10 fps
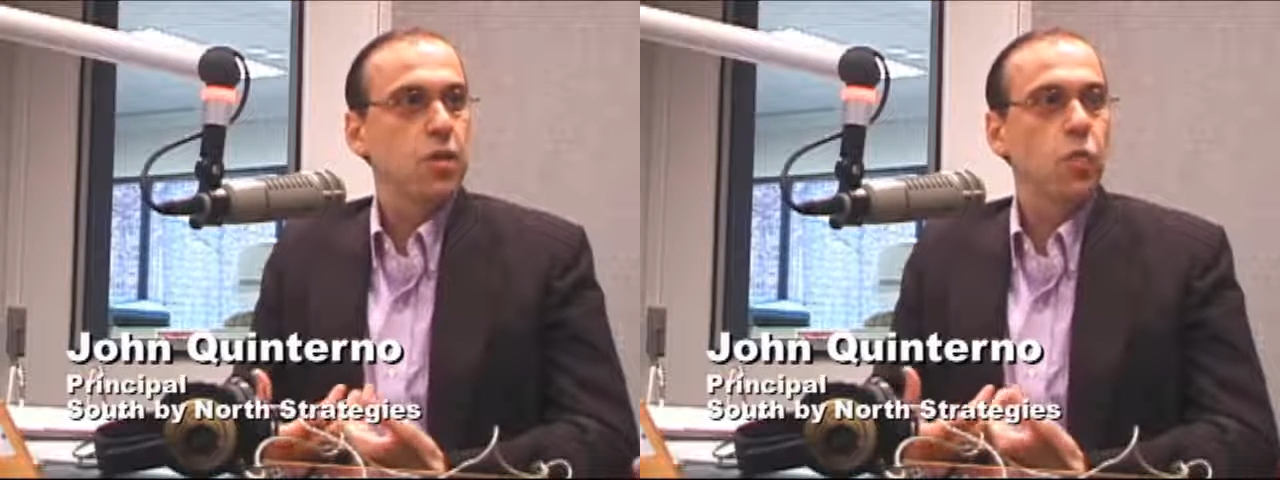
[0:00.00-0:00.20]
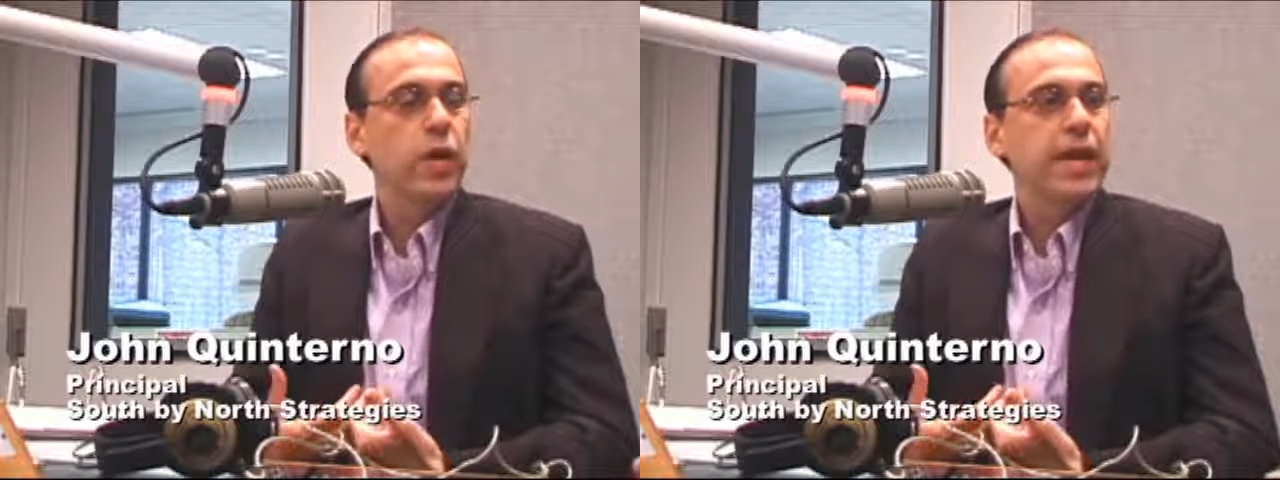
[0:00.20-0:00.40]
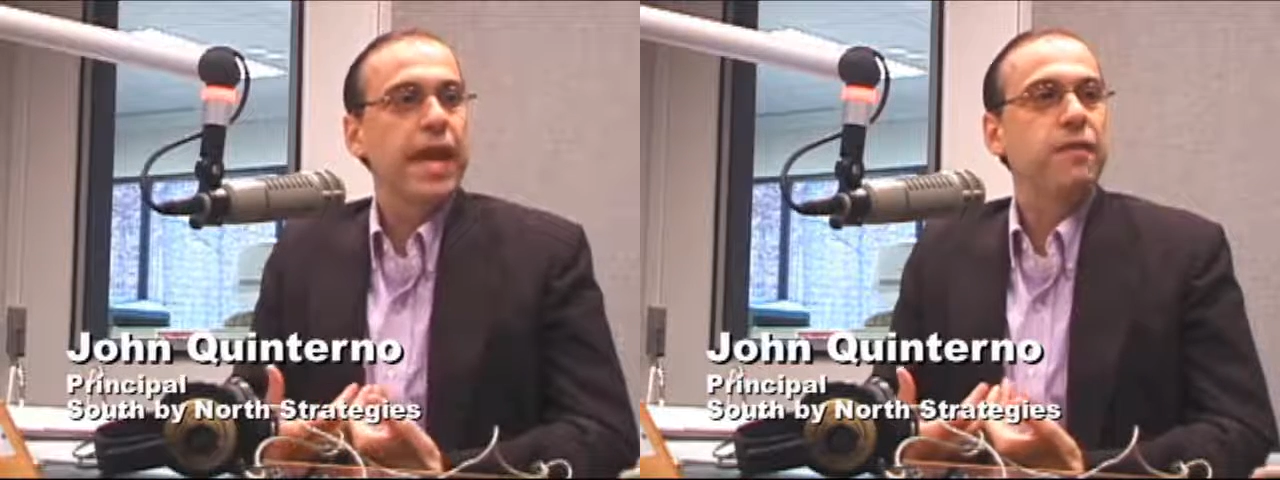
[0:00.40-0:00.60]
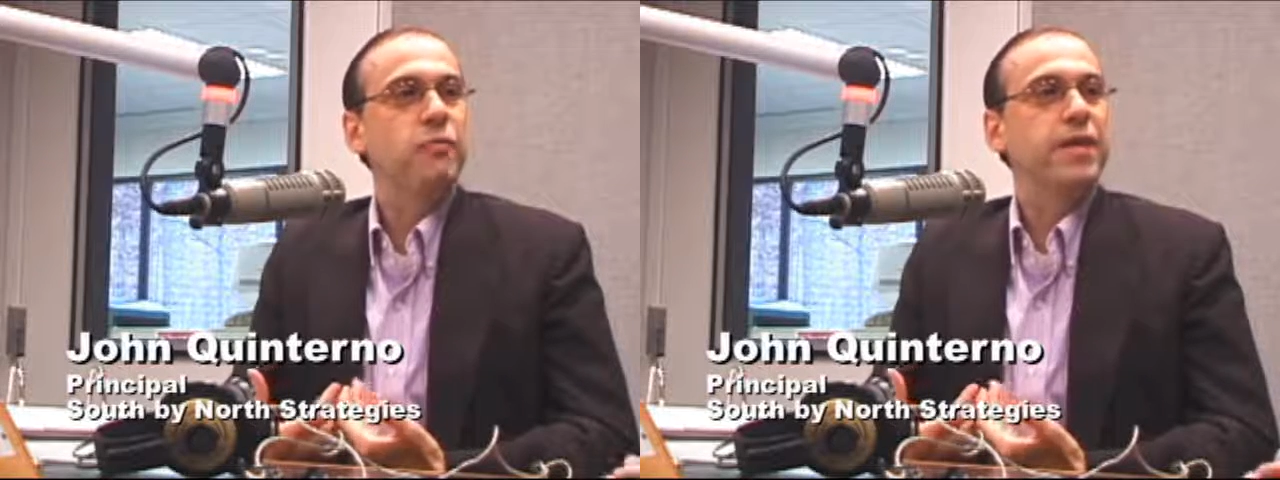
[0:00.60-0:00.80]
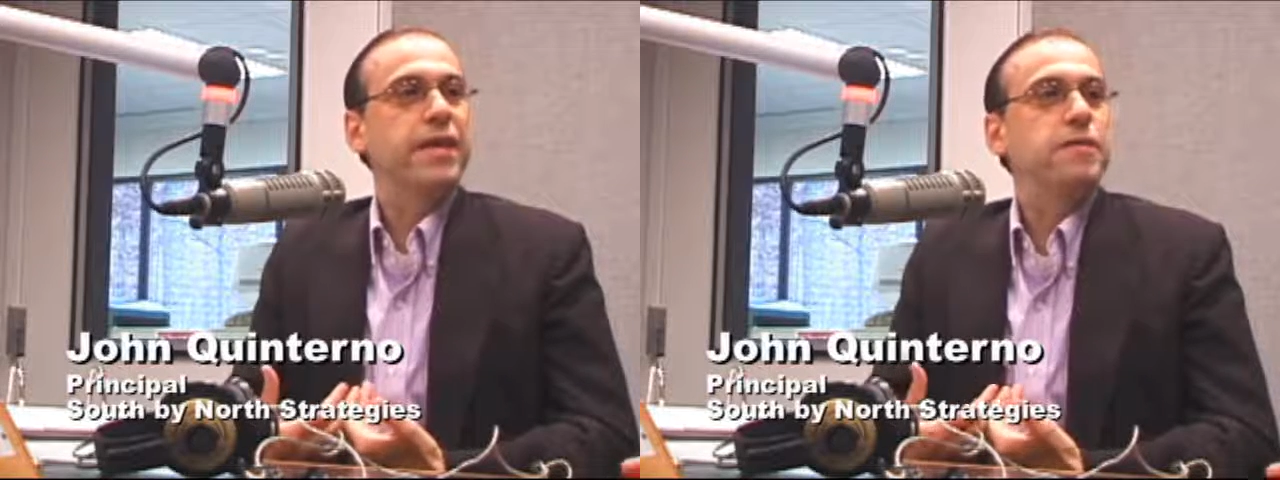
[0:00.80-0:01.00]
we can't
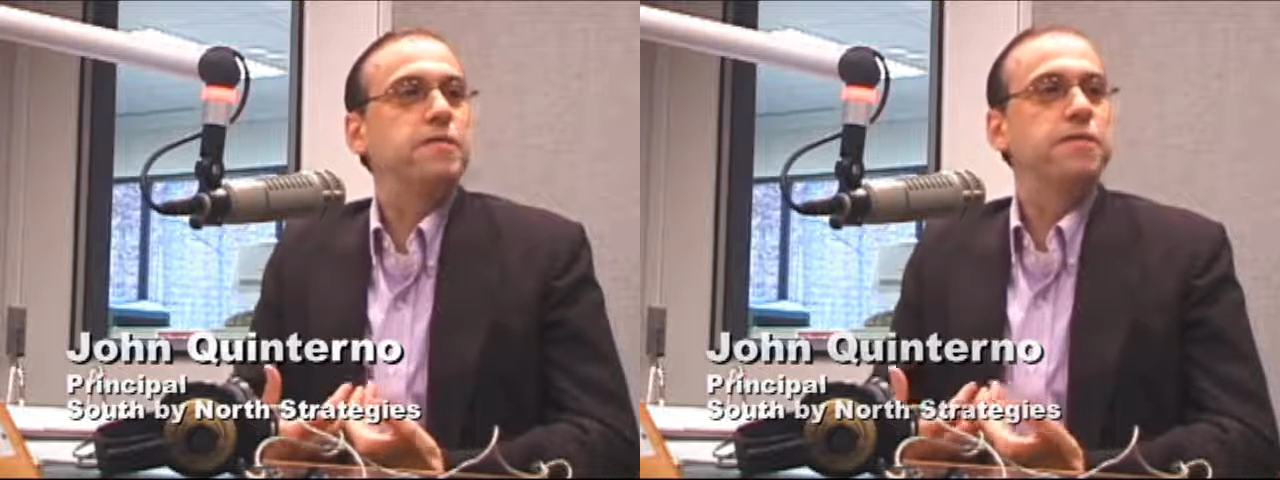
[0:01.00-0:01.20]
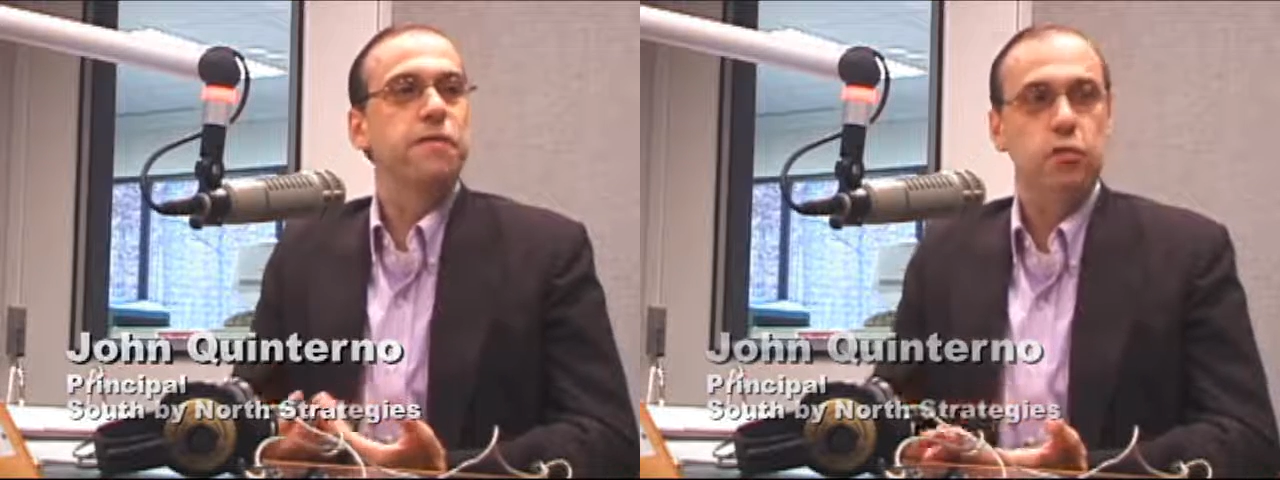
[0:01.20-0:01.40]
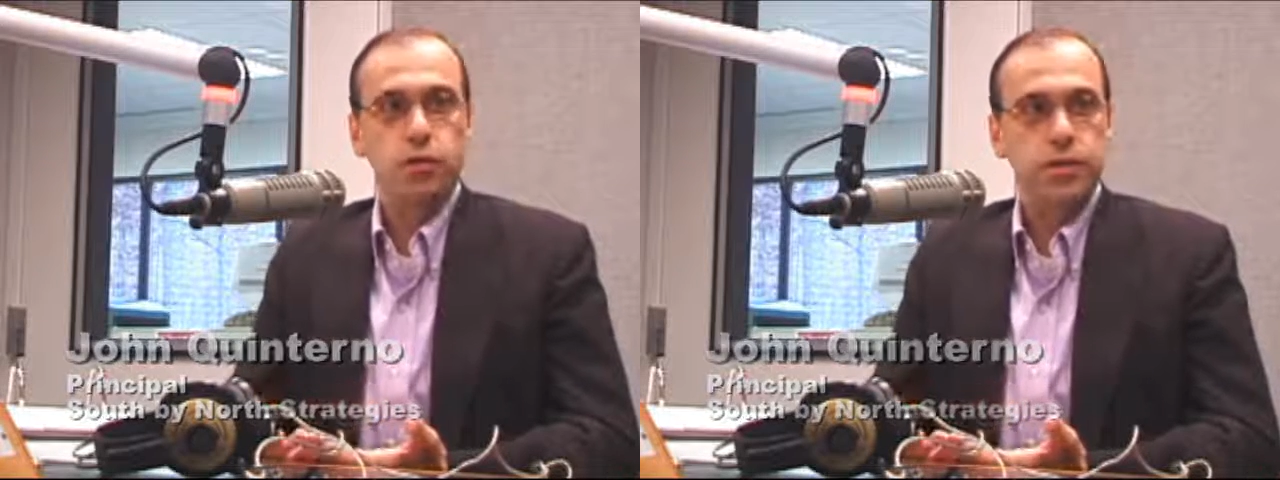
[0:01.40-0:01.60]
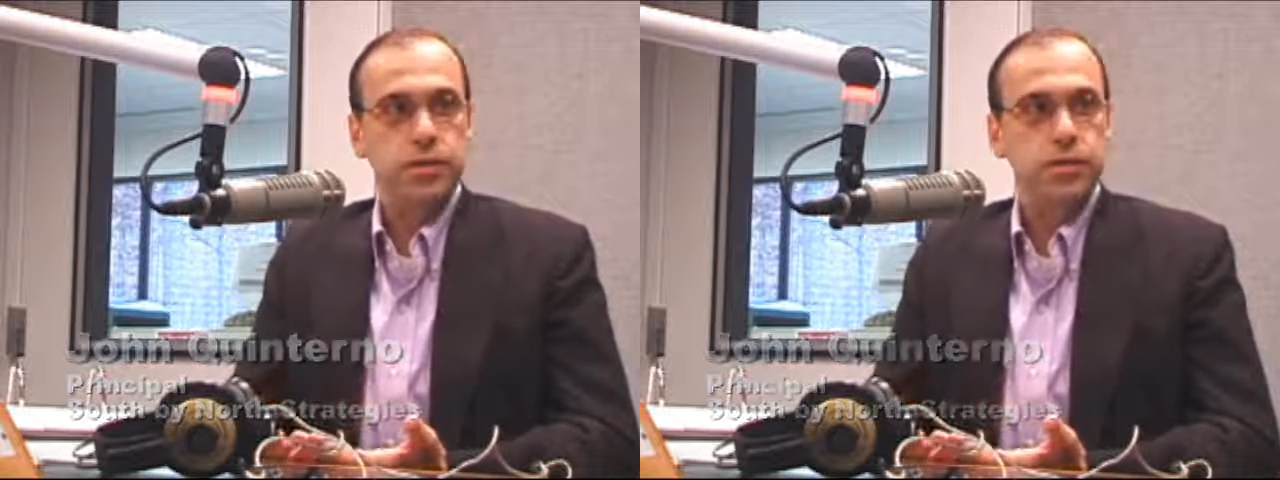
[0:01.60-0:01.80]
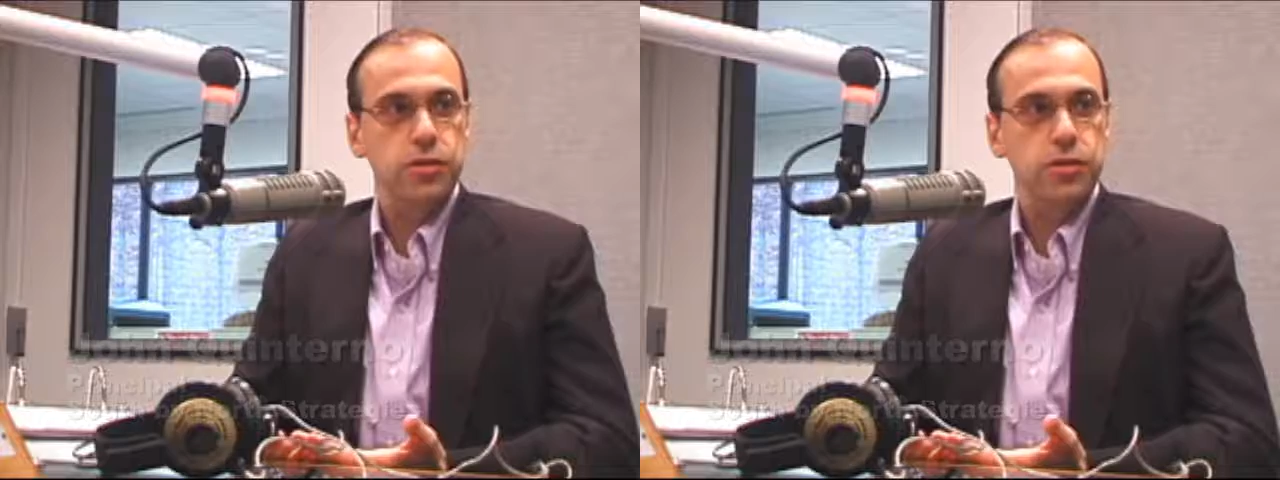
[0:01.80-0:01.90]
really afford to